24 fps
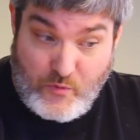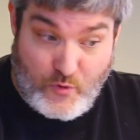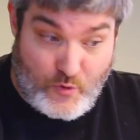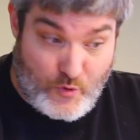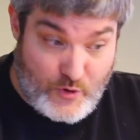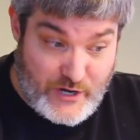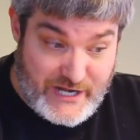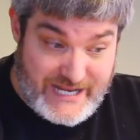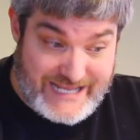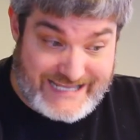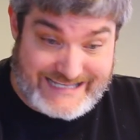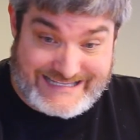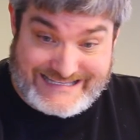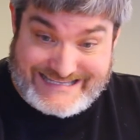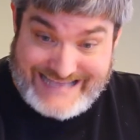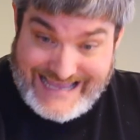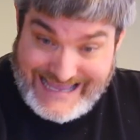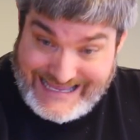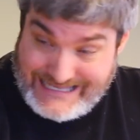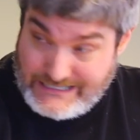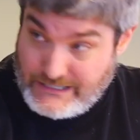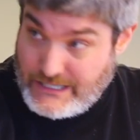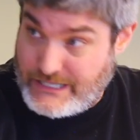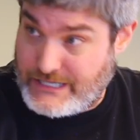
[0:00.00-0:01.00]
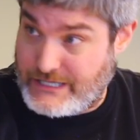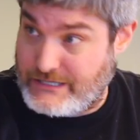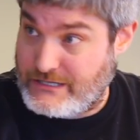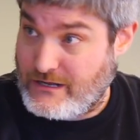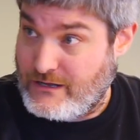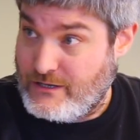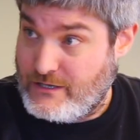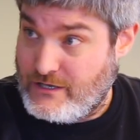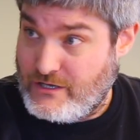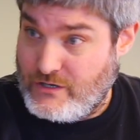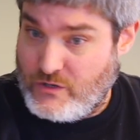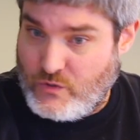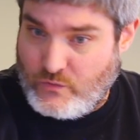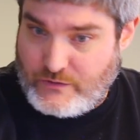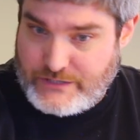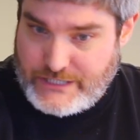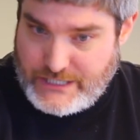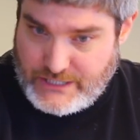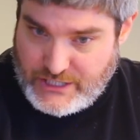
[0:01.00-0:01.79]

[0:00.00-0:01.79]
pretty intense with